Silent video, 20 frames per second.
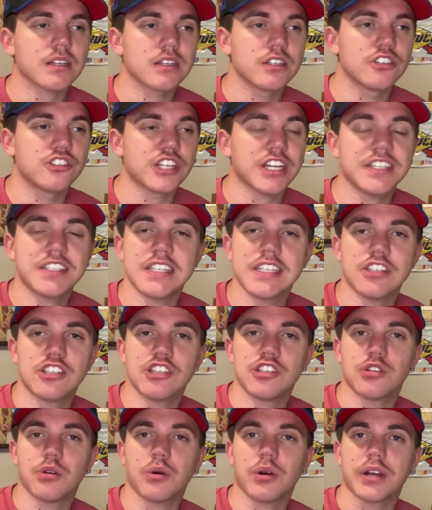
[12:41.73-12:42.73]

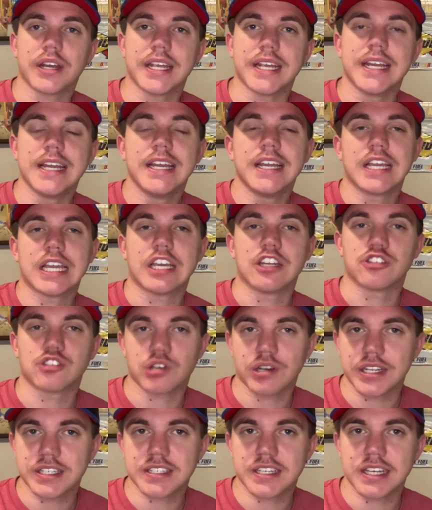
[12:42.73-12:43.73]
Daughtery can
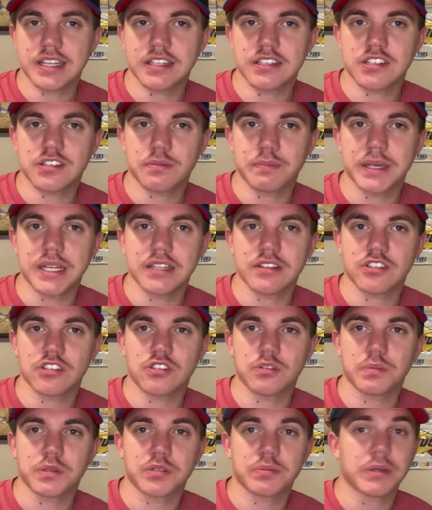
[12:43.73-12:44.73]
translate the speed at the
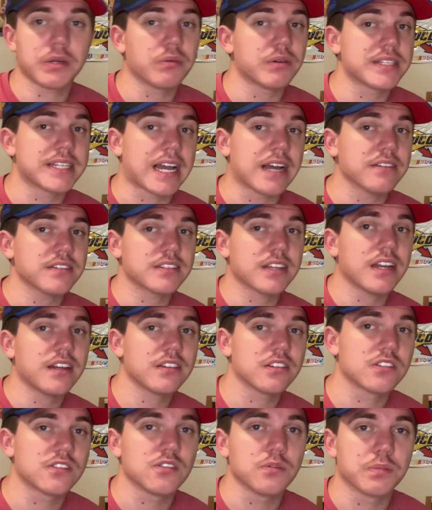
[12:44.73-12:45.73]
Super Speedways outside of
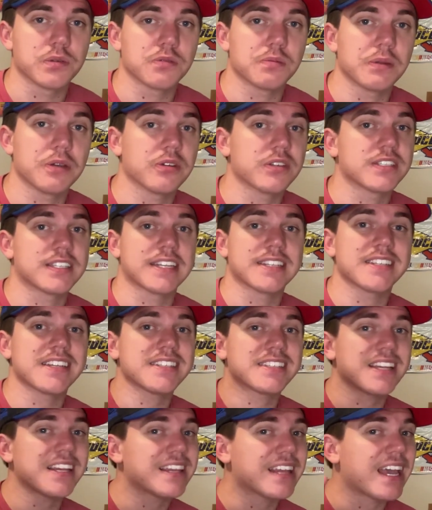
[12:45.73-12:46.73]
the Super Speedways. As I
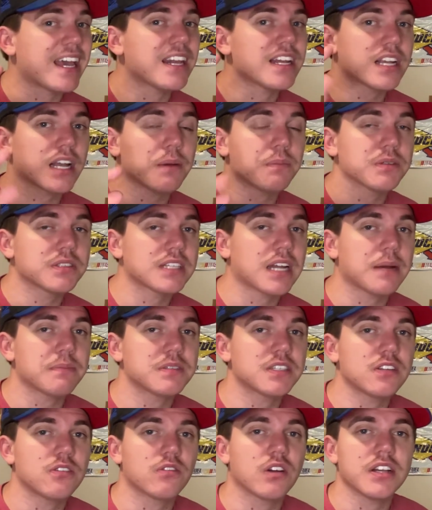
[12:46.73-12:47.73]
said, they had a couple top
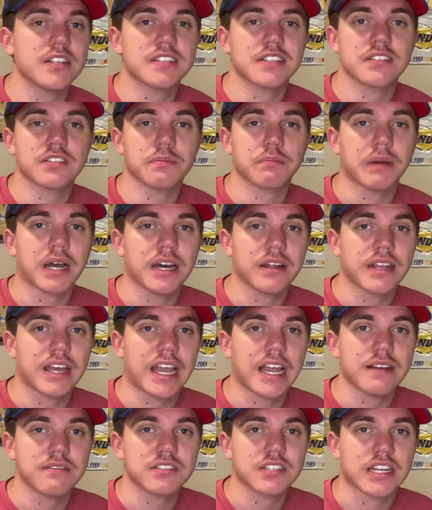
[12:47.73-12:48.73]
10 runs at some mile and a
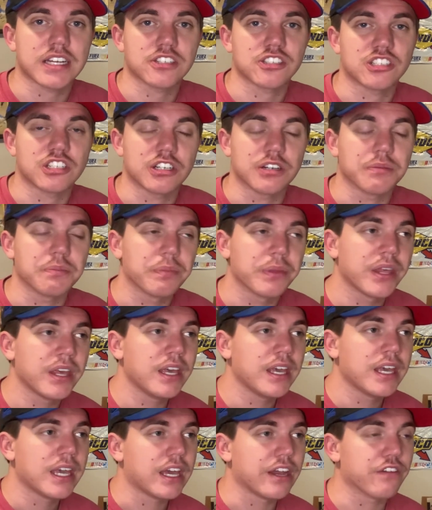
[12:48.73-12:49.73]
halfs last year.
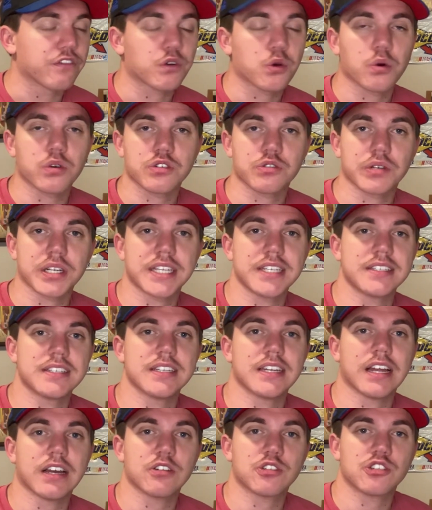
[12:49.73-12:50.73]
And of course, Ricky
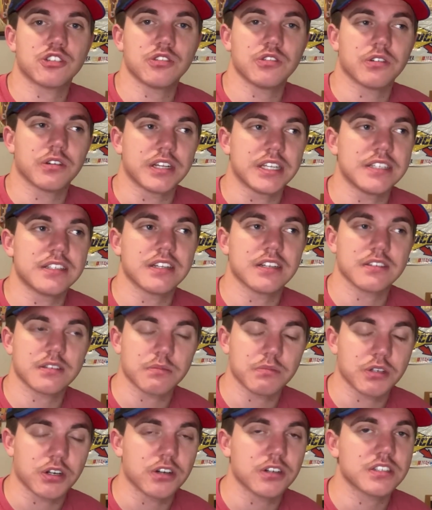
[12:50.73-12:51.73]
Stenhouse Jr., he's done
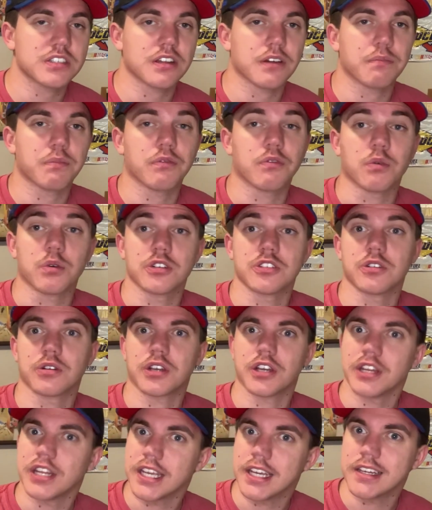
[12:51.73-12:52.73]
some dirt stuff before. So
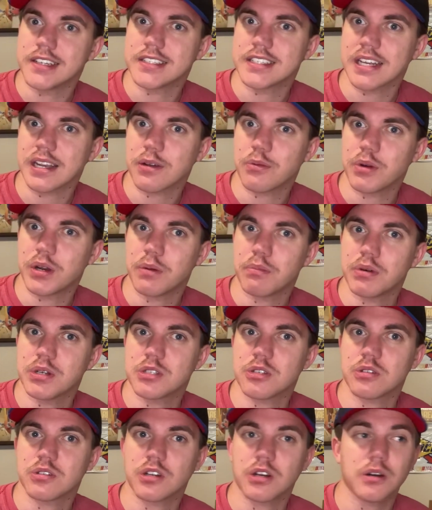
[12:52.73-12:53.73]
could he get a second win at
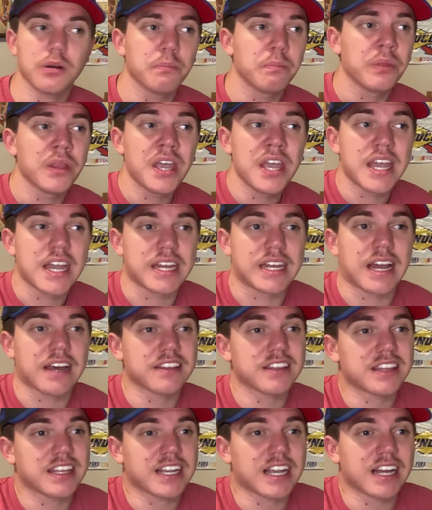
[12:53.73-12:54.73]
Bristol Dirt? And now
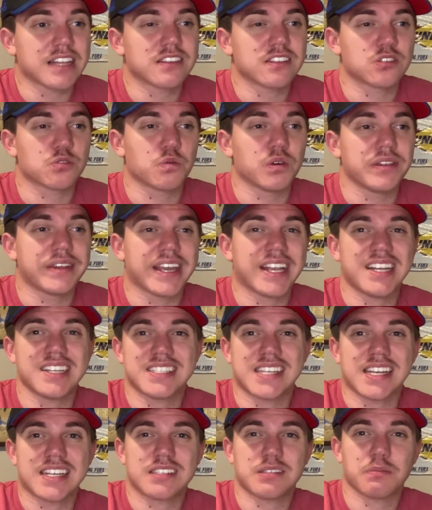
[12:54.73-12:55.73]
that they got this win, they can
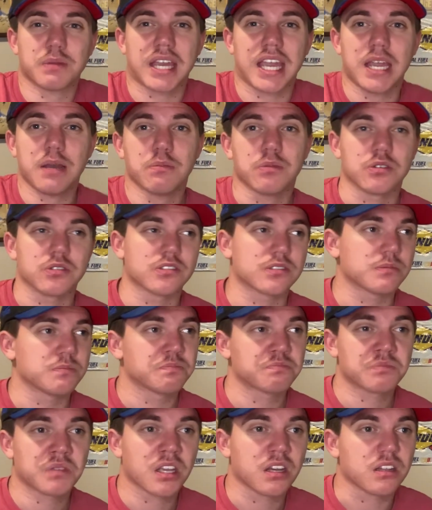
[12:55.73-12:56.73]
take some gambles.
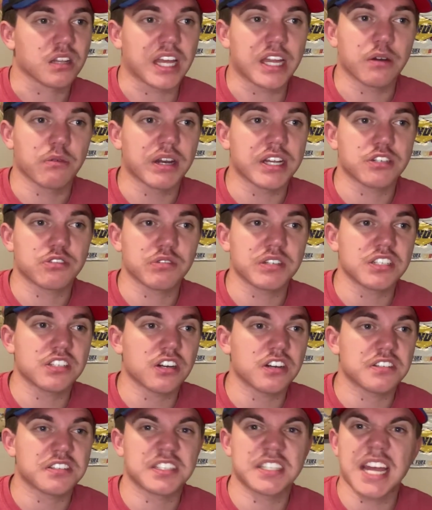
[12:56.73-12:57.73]
Late race
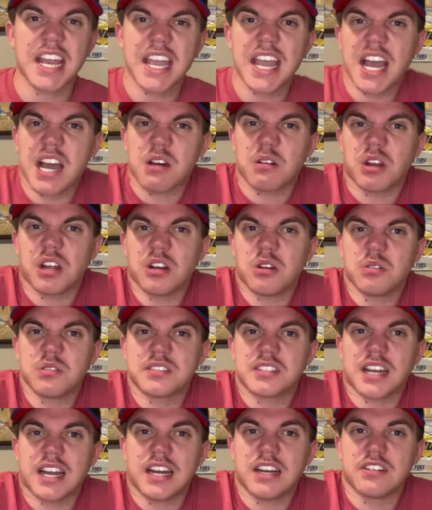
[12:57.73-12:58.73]
restart, stay out on old
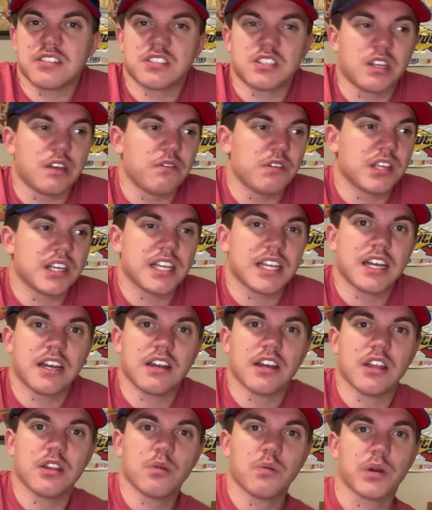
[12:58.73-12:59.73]
tires. See if you can get
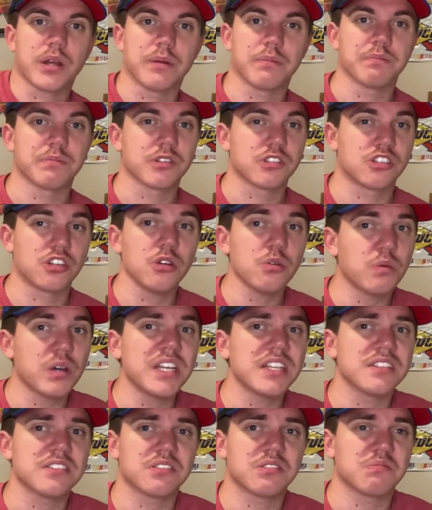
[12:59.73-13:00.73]
another win. Two
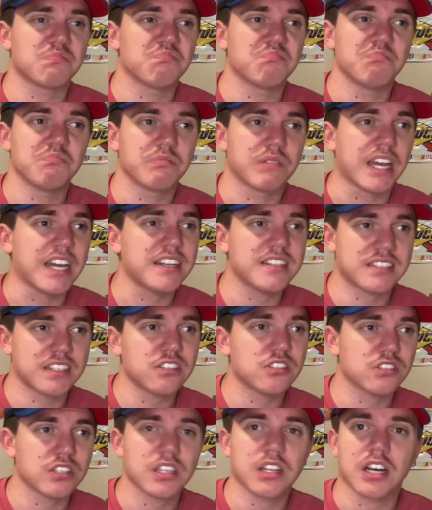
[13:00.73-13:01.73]
wins. That
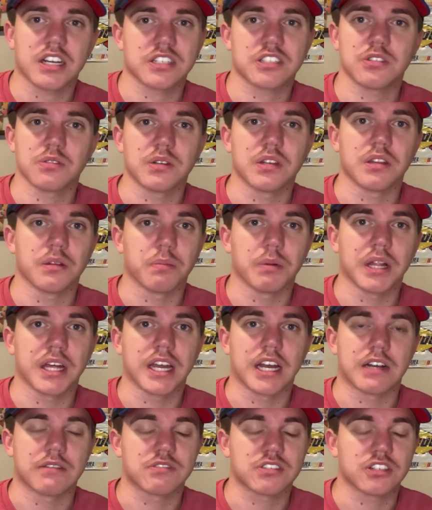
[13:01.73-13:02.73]
essentially locks you into the playoffs.